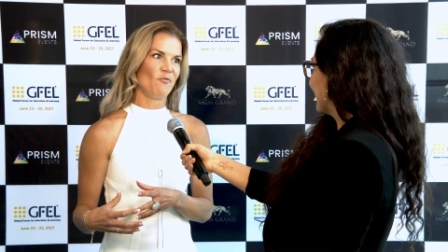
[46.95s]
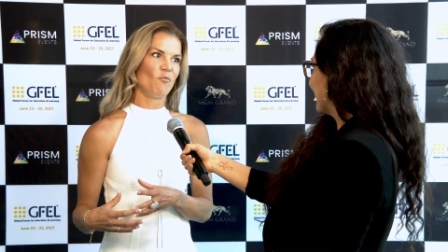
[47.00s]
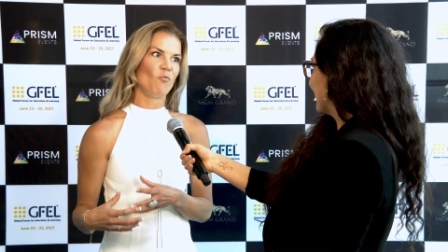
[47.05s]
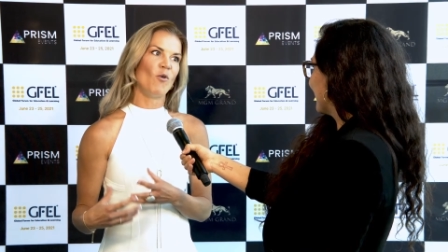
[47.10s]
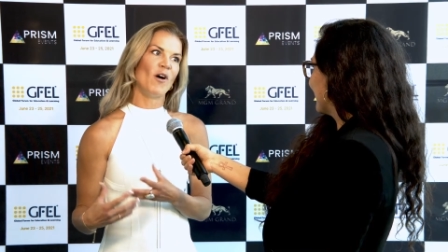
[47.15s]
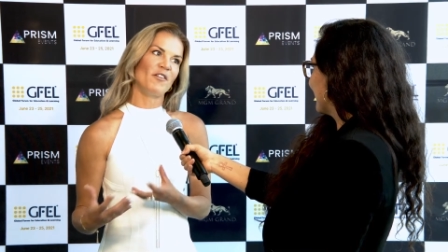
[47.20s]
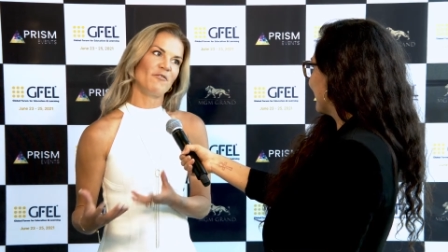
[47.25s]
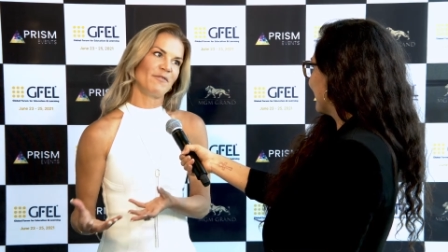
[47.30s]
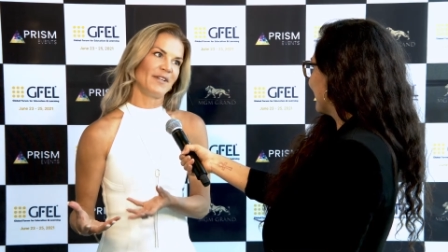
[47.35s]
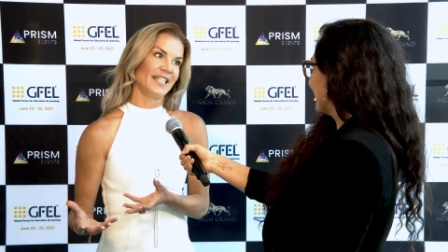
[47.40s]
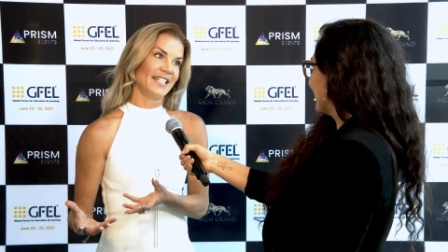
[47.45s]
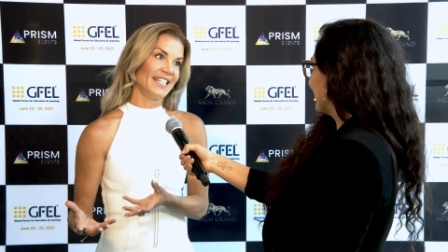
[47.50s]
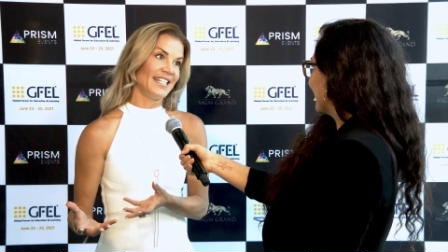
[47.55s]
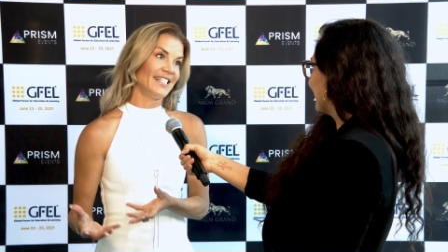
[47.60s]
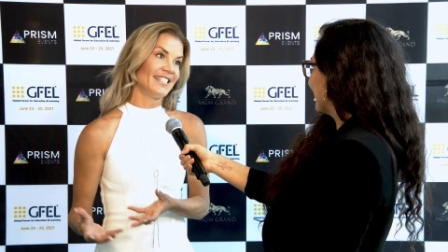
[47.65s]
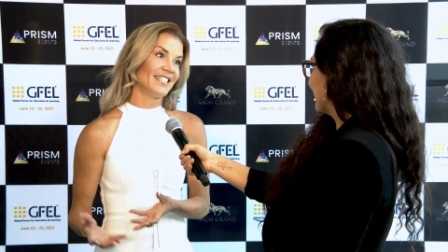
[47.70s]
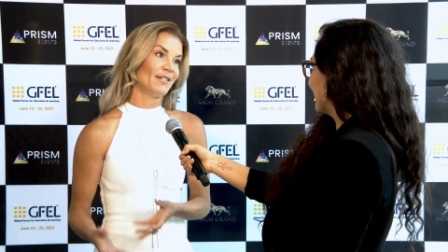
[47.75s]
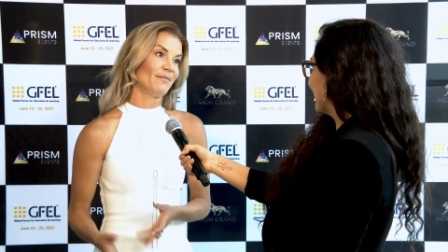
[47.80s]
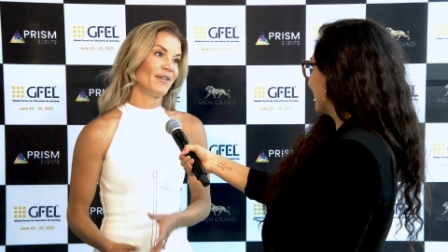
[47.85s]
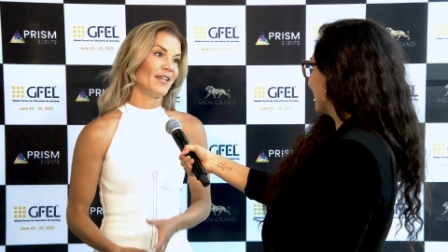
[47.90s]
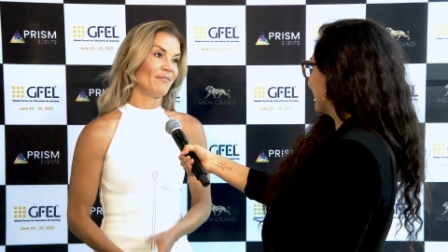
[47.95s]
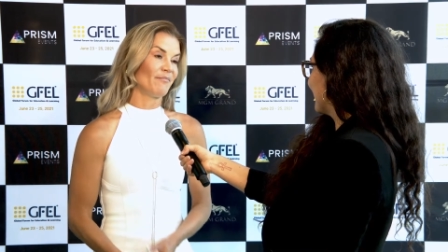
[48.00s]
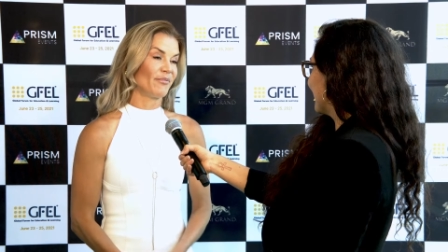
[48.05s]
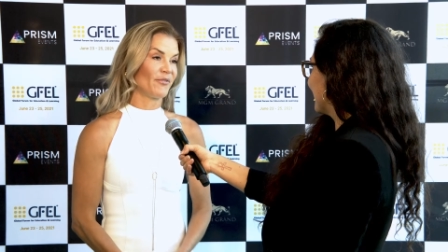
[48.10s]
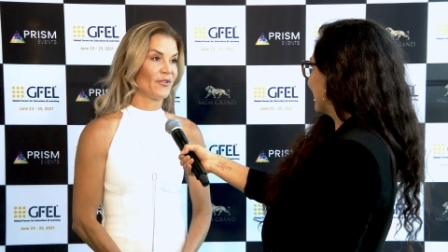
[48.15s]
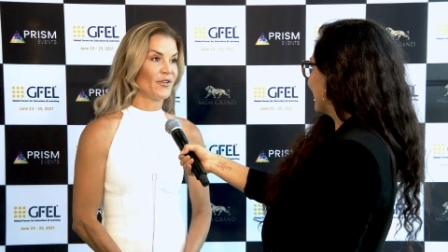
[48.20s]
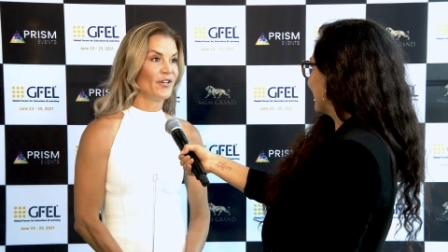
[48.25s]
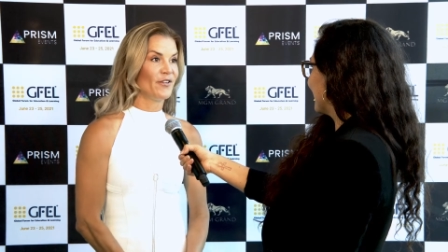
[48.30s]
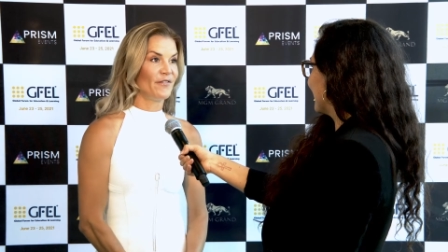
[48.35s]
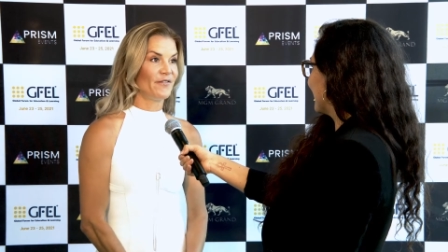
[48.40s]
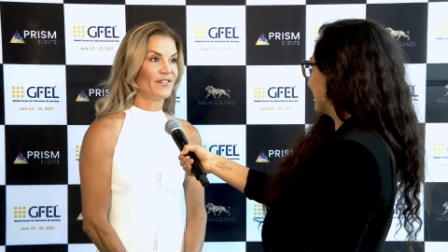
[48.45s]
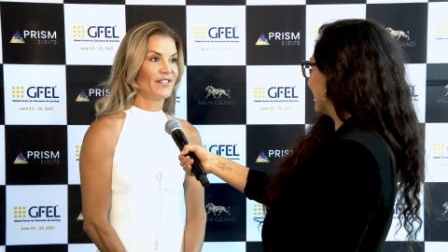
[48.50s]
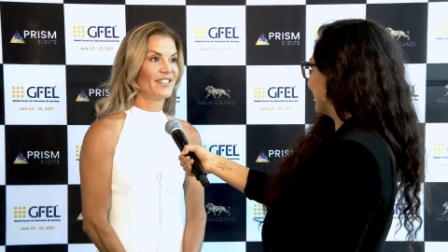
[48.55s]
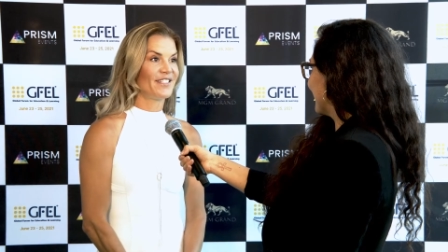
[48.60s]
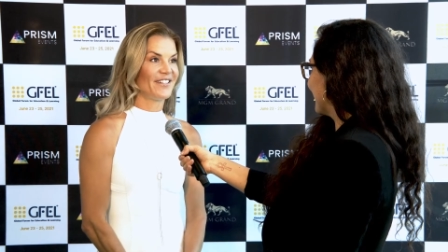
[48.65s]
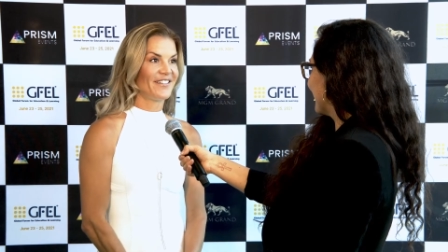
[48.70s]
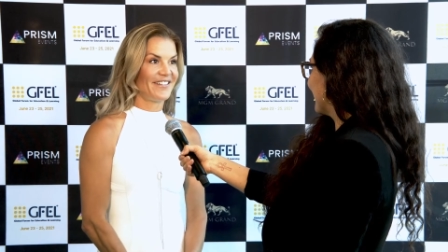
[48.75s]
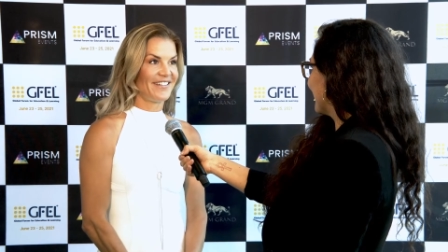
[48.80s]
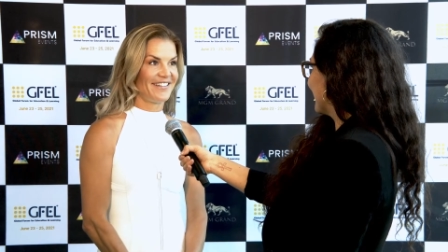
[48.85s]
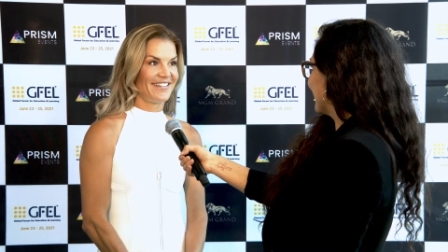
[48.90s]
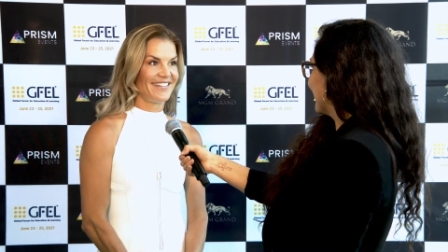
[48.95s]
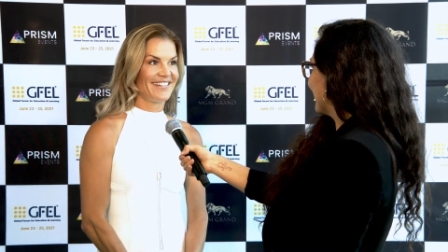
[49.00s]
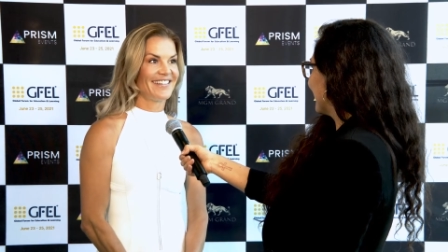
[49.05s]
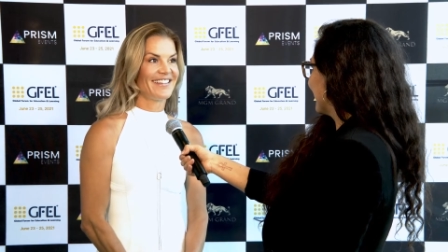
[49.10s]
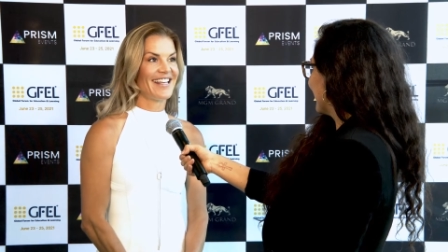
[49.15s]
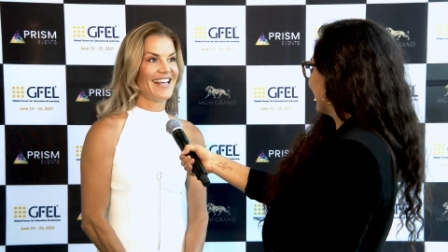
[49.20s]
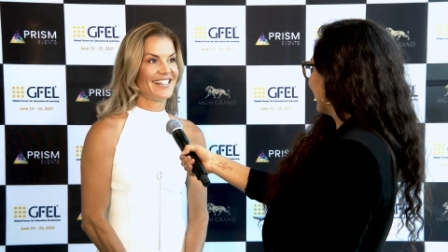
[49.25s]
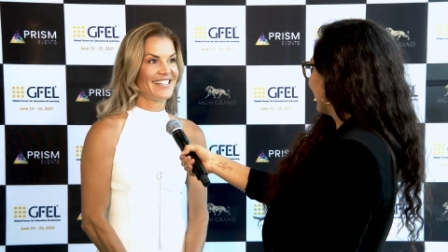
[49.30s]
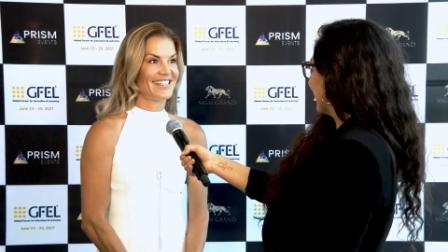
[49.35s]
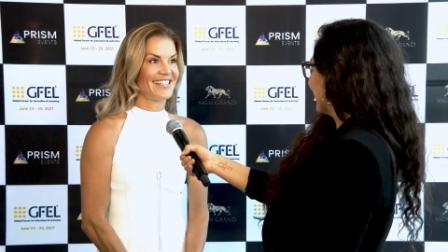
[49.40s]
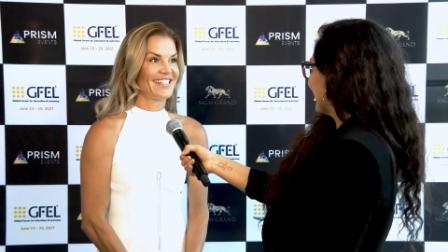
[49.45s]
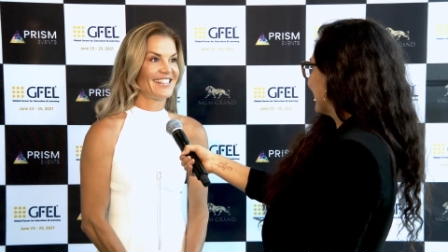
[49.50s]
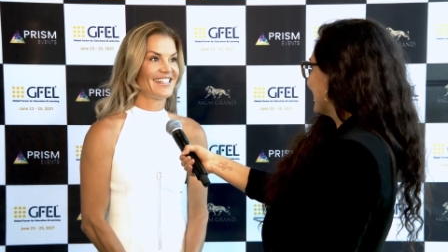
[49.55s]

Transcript: what really needs to be improved. So that's